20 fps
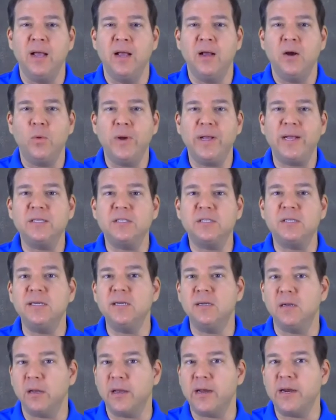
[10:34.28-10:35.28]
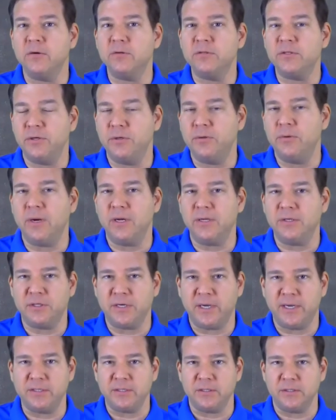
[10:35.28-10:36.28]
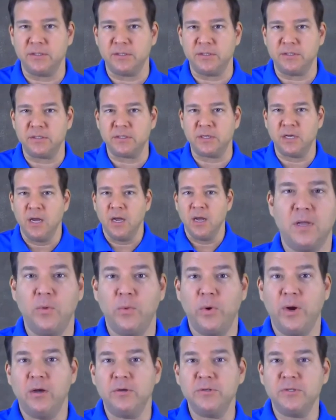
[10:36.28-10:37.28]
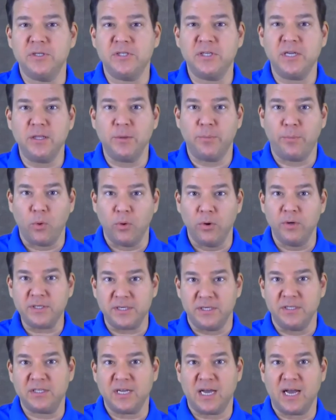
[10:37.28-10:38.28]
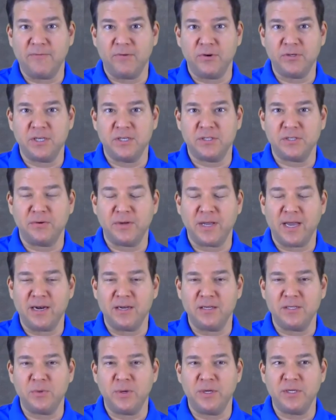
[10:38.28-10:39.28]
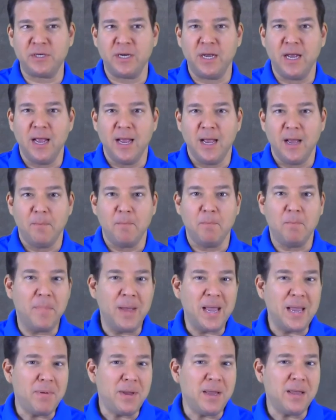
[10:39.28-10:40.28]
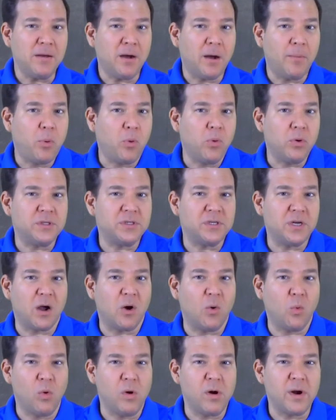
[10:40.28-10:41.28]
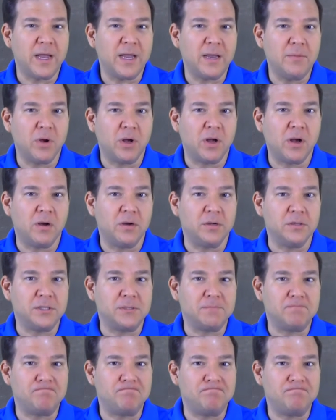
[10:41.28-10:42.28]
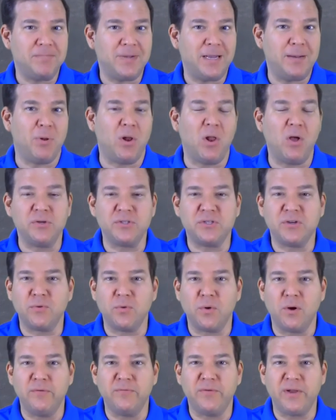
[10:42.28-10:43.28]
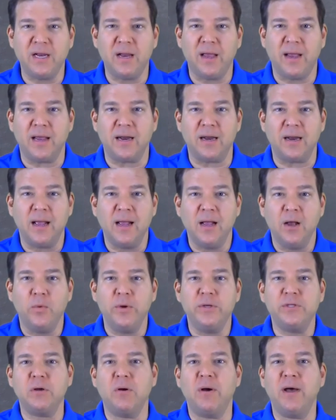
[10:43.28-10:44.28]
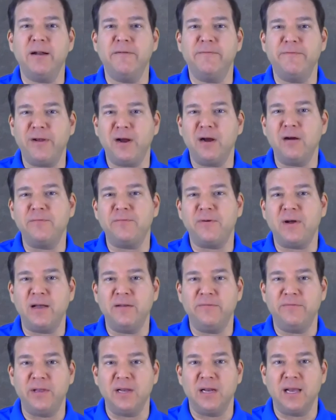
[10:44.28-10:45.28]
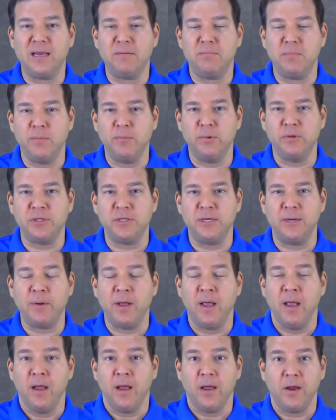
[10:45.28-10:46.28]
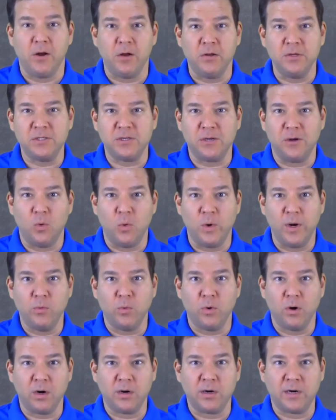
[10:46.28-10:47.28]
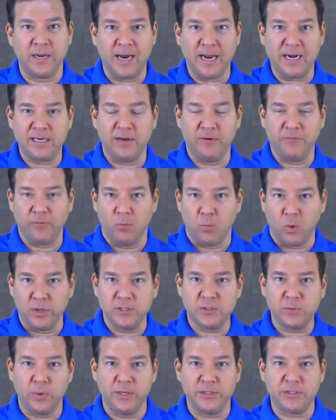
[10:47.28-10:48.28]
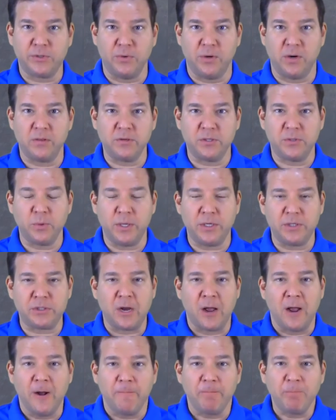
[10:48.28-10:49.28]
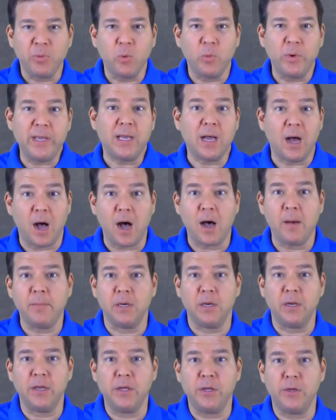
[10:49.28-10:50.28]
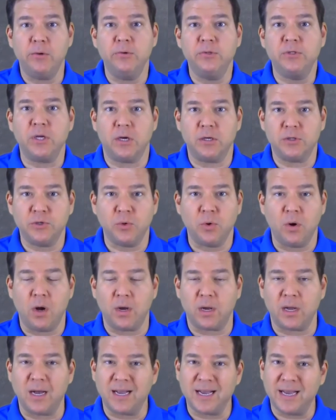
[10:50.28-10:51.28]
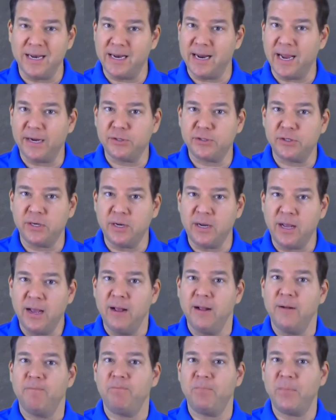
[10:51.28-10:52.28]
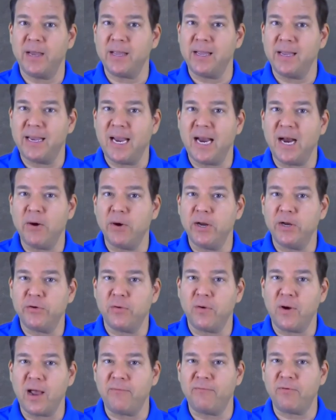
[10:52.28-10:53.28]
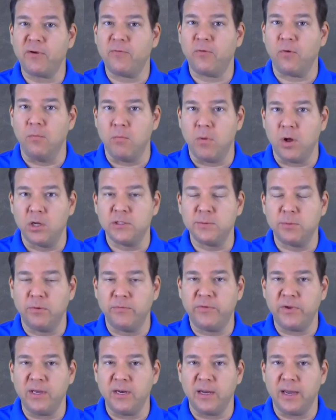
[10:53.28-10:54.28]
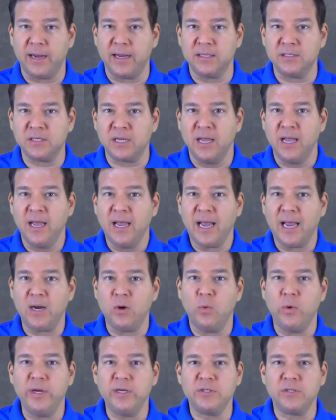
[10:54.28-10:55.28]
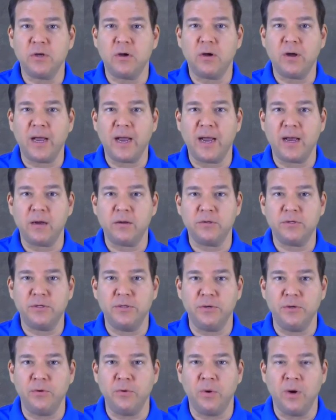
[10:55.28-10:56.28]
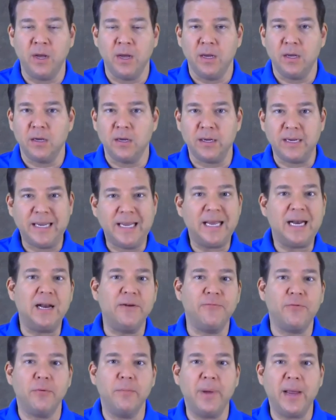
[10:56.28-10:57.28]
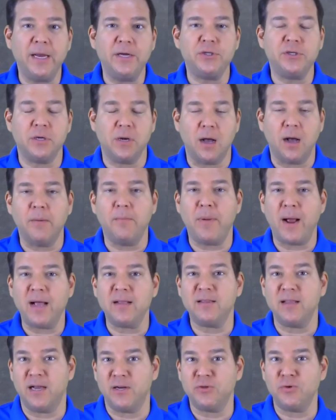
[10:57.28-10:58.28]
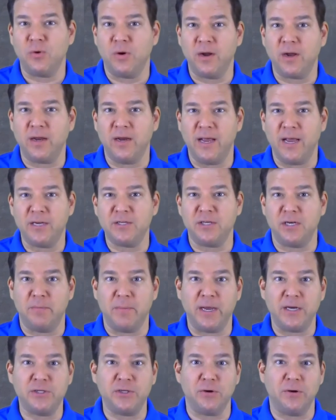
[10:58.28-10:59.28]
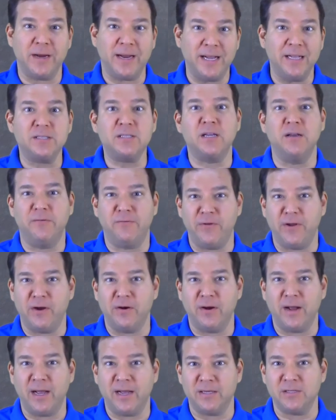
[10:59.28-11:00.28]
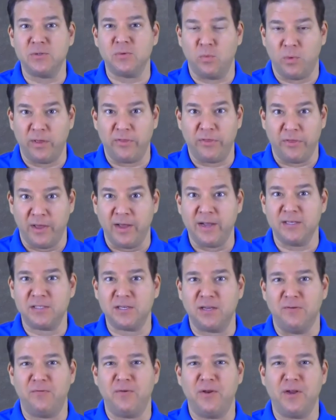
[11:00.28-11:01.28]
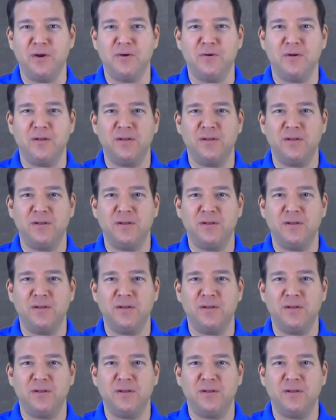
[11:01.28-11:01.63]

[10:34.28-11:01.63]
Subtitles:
We can see layer 2 adjacencies. And we also said the ports inside of our Cisco Catalyst switch, maybe a port's not working because it belongs to the wrong VLAN. We saw how to verify VLAN membership, and also when we're connecting from one switch to another switch, we commonly use a trunk, a connection that can carry traffic for multiple VLANs, and we saw how to get information about that trunk connection to make sure it's configured as we think it's configured.